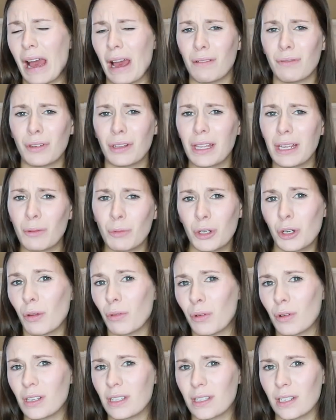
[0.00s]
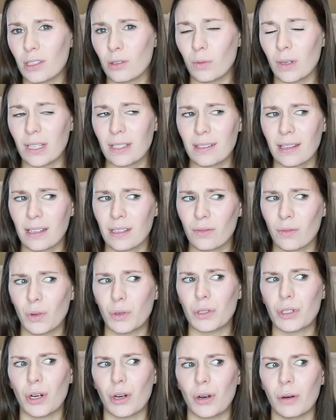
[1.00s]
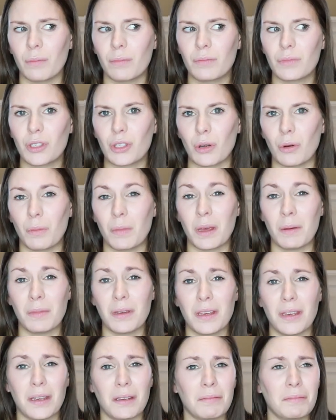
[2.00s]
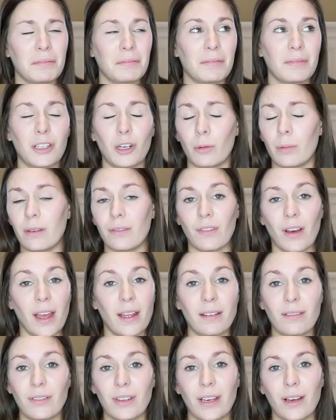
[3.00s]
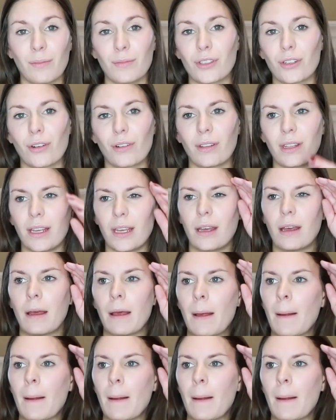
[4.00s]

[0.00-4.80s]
I feel like when you're 36 weeks that's full term, so maybe it'll be fine if he comes early